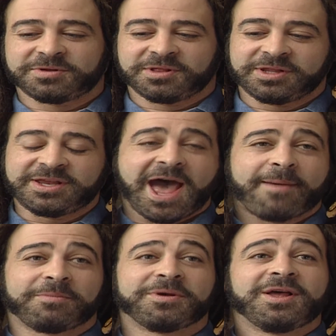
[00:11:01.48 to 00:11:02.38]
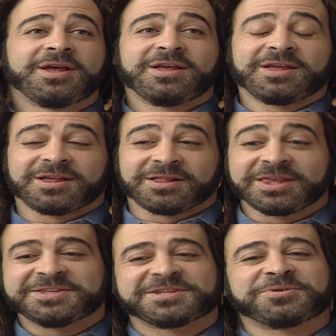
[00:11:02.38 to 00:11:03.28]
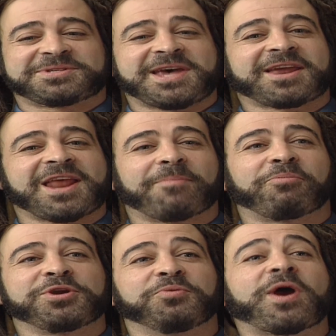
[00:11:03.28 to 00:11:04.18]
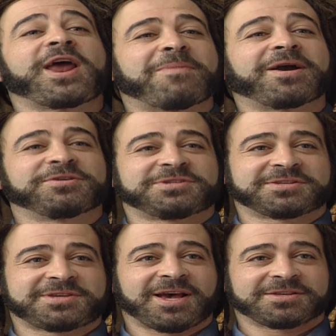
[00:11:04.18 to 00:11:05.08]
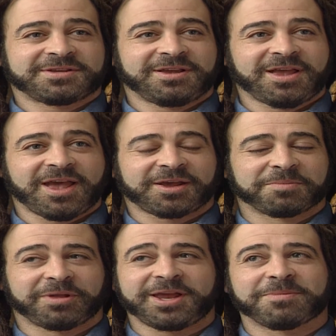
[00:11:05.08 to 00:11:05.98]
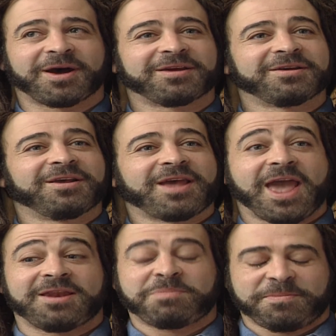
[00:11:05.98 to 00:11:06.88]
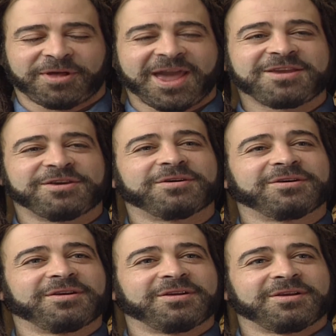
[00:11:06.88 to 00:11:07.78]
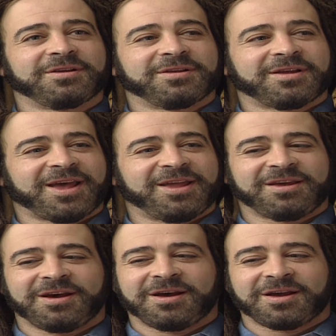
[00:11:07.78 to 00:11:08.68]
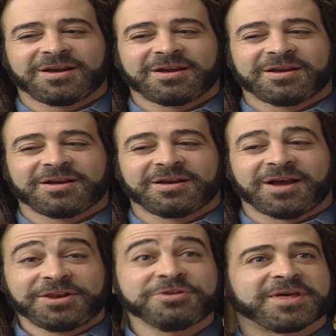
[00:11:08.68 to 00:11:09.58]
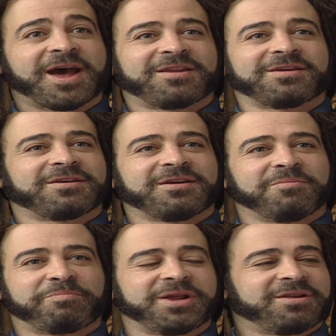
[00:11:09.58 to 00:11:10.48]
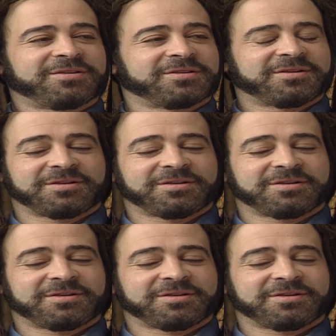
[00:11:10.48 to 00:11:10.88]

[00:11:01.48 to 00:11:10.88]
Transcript: lead album leads into a second album where you write about your success and complain about it, and people hate you. And I knew that, but